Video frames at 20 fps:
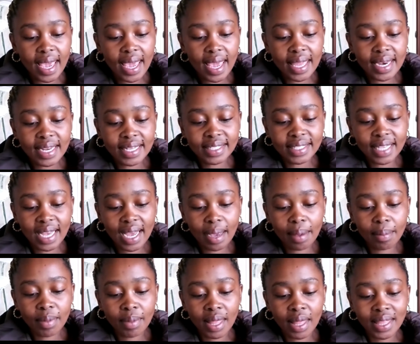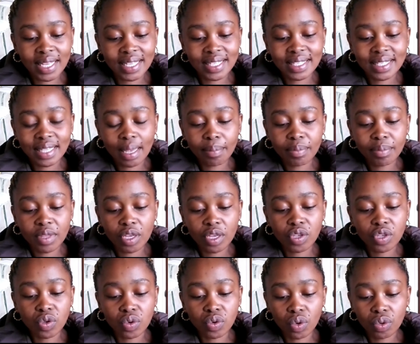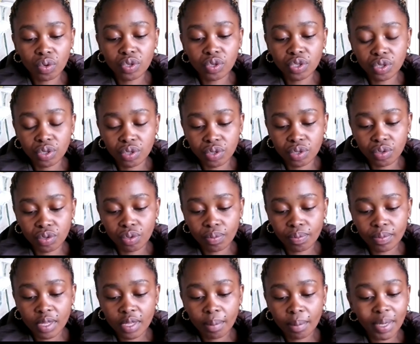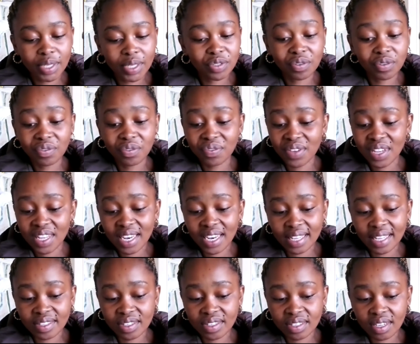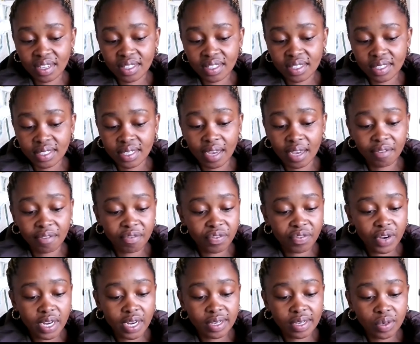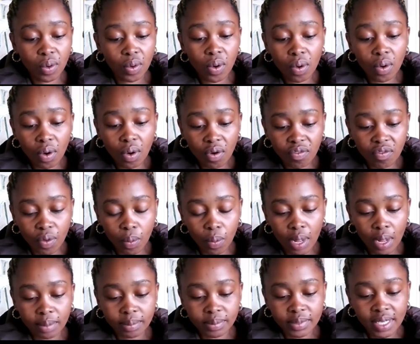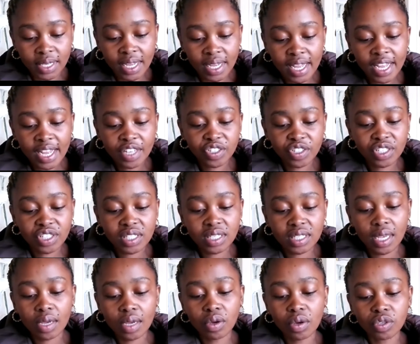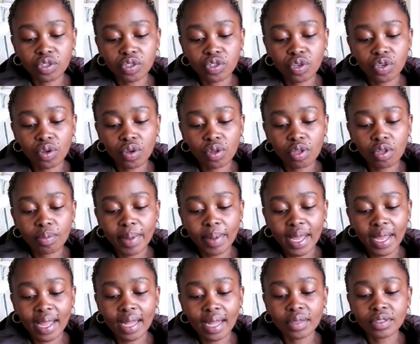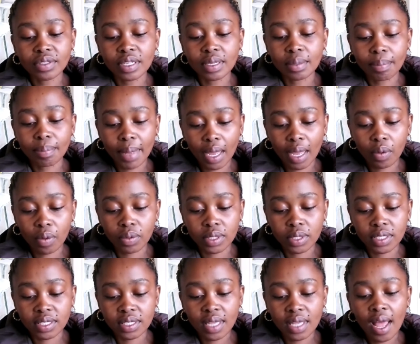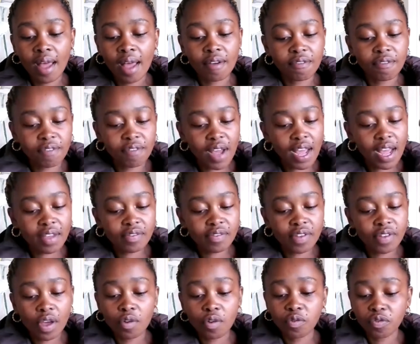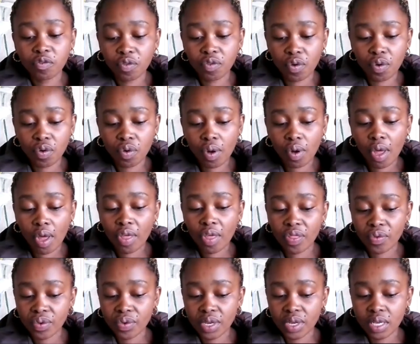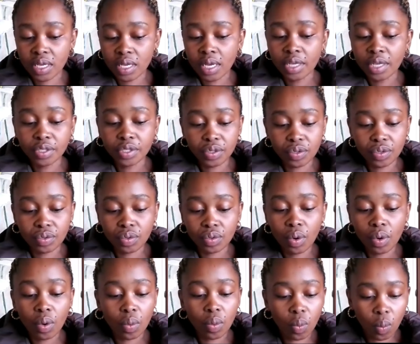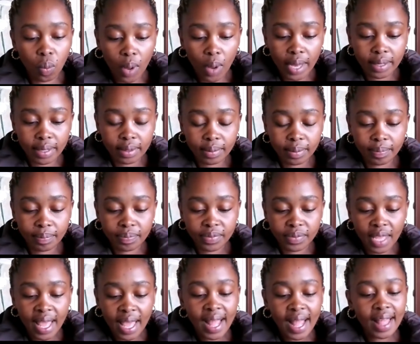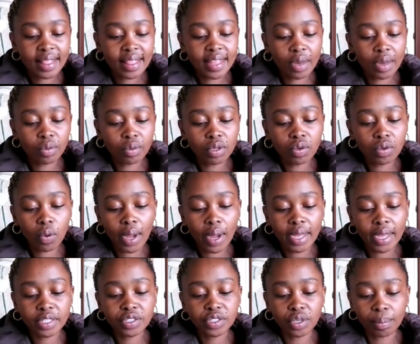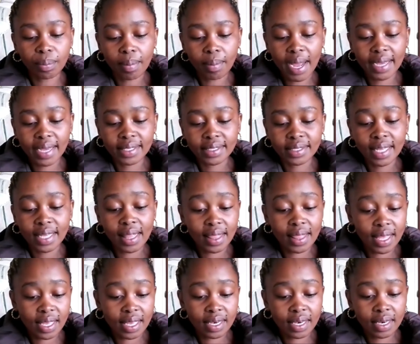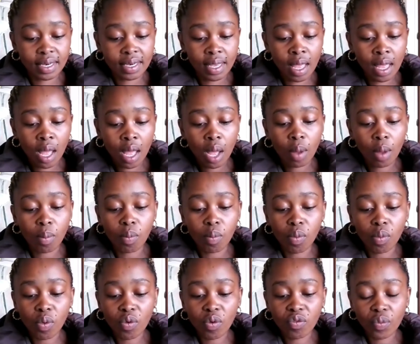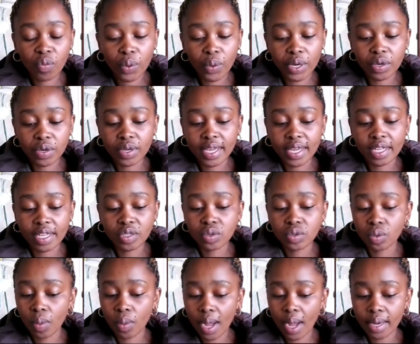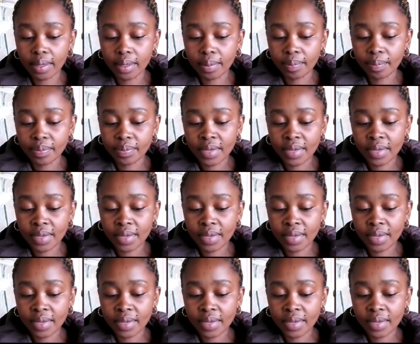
Anytime there's something you know you should do, but you feel uncertain, afraid, or overwhelmed, just take control by counting backwards. 5, 4, 3, 2, 1. That will quiet your mind. Then move when you get to 1.